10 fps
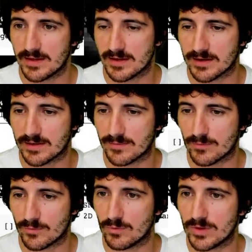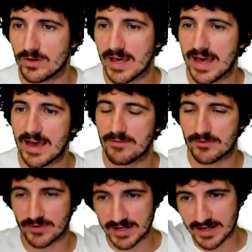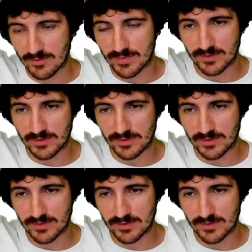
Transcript: well, we don't have it right now,